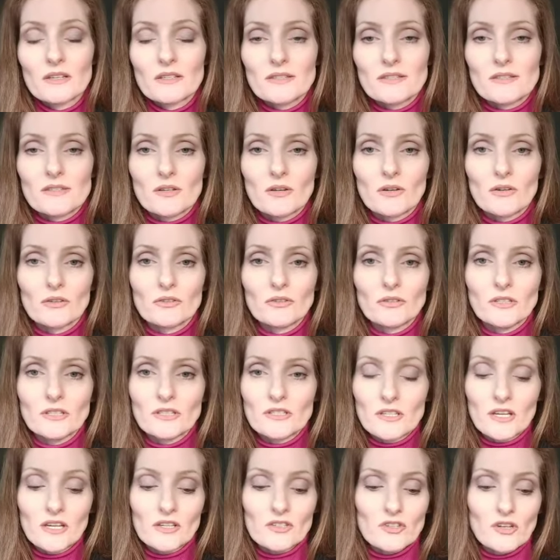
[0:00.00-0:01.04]
So you need
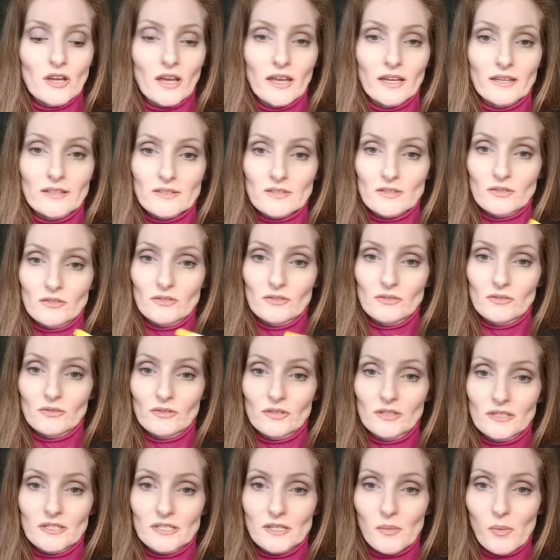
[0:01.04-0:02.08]
to get your hands on the
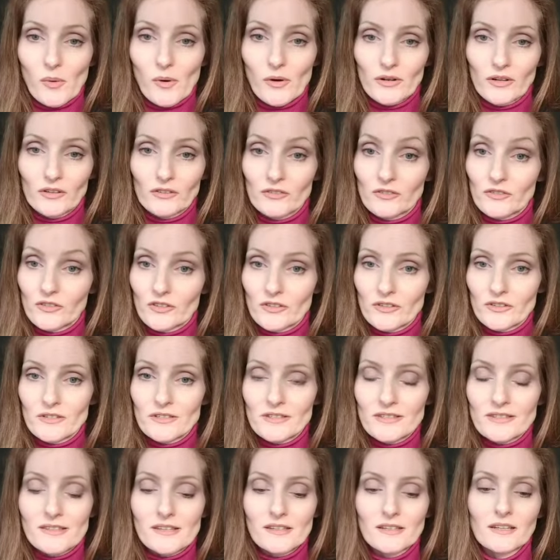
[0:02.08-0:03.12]
authentic product
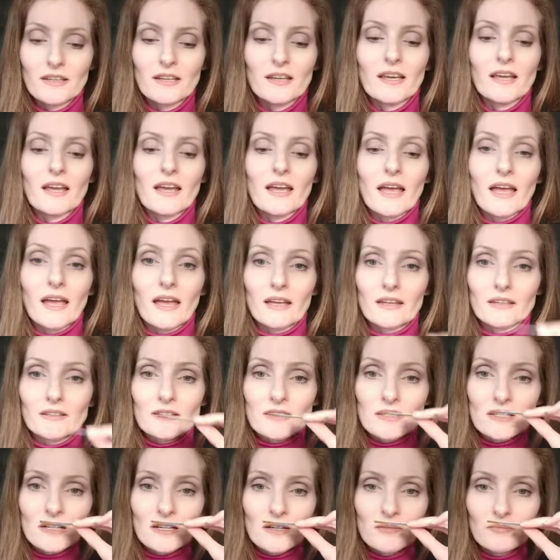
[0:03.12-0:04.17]
first
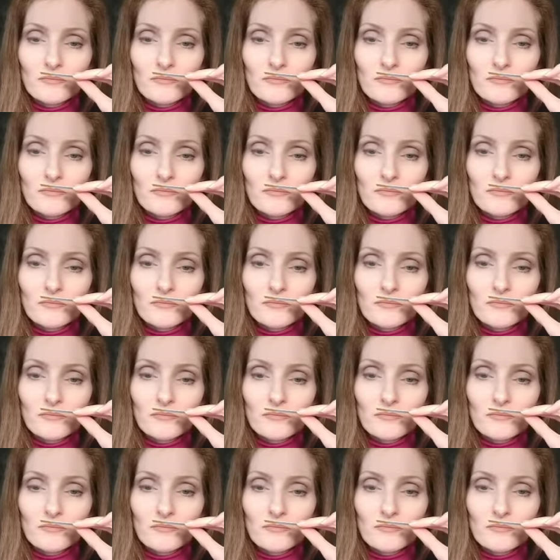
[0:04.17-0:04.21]
and